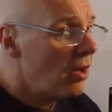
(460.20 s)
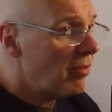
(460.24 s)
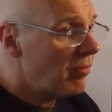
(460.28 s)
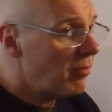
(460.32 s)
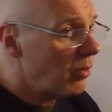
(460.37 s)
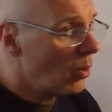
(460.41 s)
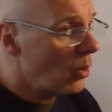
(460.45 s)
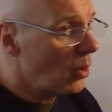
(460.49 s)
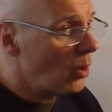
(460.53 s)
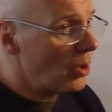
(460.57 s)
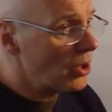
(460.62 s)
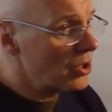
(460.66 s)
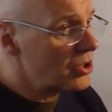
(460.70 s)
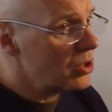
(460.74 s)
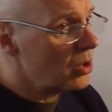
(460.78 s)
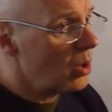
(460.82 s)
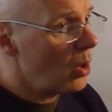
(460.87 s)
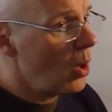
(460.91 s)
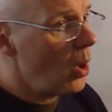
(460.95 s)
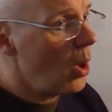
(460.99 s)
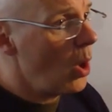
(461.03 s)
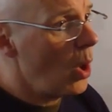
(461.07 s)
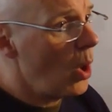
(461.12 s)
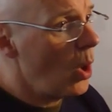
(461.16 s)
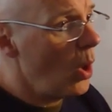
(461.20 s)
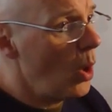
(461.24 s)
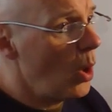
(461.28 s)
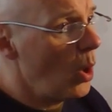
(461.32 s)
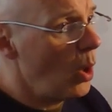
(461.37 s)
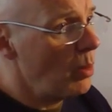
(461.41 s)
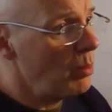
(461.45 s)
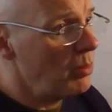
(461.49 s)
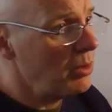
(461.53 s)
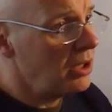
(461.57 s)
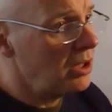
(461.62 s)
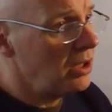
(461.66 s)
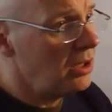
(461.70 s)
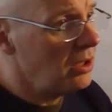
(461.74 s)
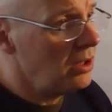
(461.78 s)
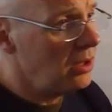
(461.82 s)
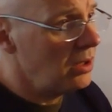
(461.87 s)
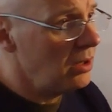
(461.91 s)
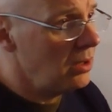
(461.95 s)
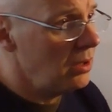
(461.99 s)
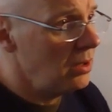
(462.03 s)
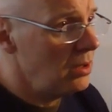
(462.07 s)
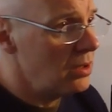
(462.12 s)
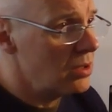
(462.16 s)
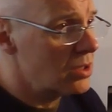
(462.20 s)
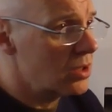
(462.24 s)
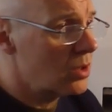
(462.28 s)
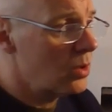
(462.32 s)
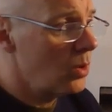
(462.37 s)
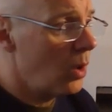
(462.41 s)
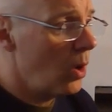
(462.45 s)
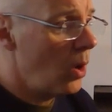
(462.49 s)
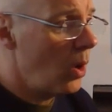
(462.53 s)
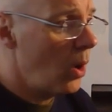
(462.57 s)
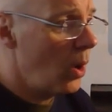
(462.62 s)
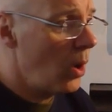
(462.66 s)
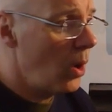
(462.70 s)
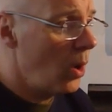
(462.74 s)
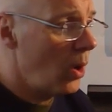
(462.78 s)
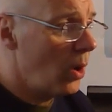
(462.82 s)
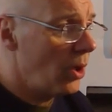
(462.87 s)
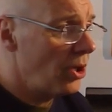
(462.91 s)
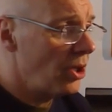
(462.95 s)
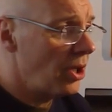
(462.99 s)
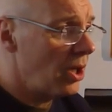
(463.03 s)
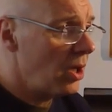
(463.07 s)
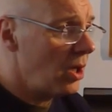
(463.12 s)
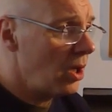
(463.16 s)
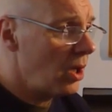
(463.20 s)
for Tom is gone